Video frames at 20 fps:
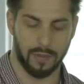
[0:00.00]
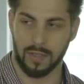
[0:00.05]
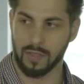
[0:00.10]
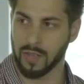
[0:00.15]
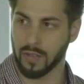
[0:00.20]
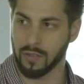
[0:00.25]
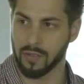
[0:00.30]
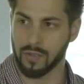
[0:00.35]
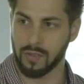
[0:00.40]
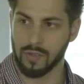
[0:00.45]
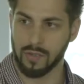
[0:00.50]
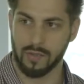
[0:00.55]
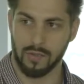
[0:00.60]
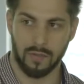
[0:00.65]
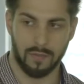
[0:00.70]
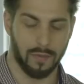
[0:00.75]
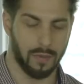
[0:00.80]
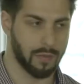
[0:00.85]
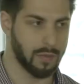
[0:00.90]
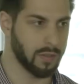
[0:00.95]
extensions
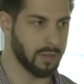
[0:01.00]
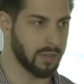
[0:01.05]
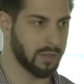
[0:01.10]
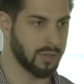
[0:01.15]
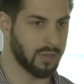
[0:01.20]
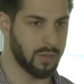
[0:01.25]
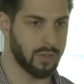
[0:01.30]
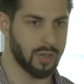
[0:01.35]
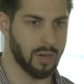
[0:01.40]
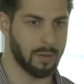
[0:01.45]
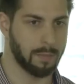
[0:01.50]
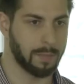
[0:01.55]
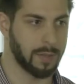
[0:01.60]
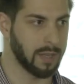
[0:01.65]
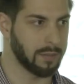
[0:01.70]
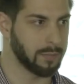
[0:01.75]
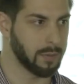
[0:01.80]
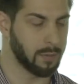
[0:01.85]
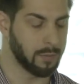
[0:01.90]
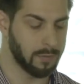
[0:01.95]
for the C#
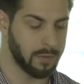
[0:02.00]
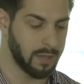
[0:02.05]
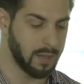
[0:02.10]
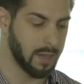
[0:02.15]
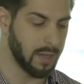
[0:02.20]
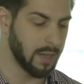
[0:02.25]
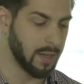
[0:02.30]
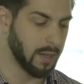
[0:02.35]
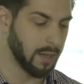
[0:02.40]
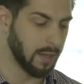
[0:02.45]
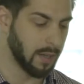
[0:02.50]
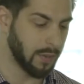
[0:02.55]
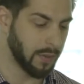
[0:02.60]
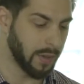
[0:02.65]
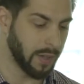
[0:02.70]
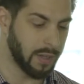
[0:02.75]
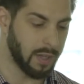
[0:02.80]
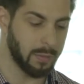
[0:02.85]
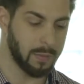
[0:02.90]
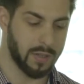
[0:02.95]
platform.
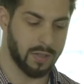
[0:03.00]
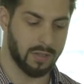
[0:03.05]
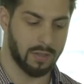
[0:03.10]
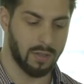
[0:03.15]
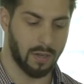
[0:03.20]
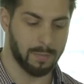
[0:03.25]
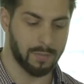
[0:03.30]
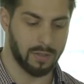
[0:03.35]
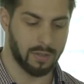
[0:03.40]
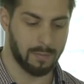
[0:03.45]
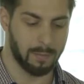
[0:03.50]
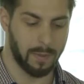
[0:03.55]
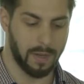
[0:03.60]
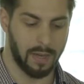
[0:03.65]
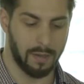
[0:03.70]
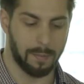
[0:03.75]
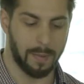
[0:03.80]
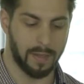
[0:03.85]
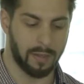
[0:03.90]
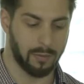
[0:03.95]
Then it was adopted by
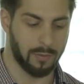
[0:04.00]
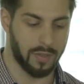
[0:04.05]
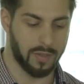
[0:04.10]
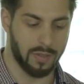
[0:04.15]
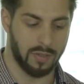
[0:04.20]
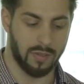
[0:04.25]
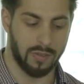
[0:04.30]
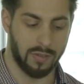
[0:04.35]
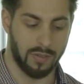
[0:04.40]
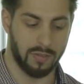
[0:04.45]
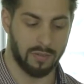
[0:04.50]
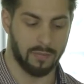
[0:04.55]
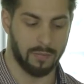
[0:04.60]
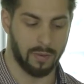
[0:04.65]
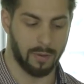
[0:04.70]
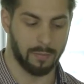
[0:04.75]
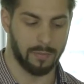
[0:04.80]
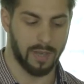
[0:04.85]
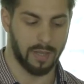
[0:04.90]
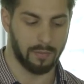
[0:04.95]
Ben Christensen
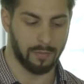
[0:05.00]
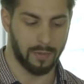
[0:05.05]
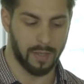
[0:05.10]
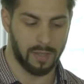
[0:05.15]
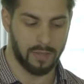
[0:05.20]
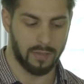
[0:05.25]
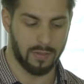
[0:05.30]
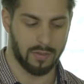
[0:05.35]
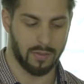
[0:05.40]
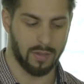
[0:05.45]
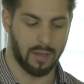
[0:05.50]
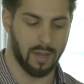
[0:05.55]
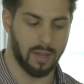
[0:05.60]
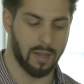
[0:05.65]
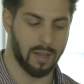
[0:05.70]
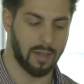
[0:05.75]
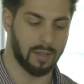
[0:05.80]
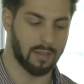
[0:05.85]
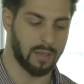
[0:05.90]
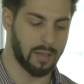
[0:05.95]
from Netflix,
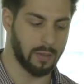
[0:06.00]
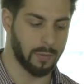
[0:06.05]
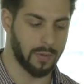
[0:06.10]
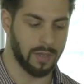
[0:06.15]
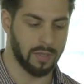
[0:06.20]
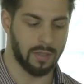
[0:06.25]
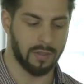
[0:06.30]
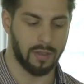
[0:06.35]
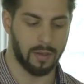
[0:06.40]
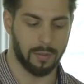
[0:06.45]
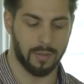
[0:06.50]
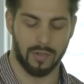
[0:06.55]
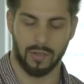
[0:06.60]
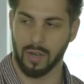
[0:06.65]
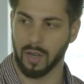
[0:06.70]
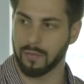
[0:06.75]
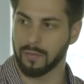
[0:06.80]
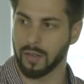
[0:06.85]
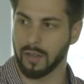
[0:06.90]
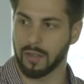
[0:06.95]
and he created
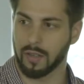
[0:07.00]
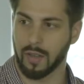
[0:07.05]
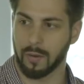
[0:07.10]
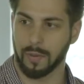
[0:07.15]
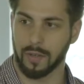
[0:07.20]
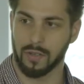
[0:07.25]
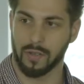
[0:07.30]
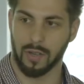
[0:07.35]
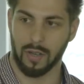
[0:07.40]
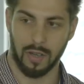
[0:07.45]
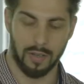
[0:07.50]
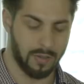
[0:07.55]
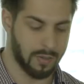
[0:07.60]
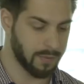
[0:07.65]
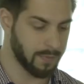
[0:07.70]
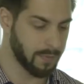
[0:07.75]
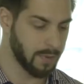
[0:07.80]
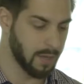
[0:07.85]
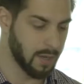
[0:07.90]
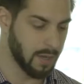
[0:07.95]
RxJava and RxJS.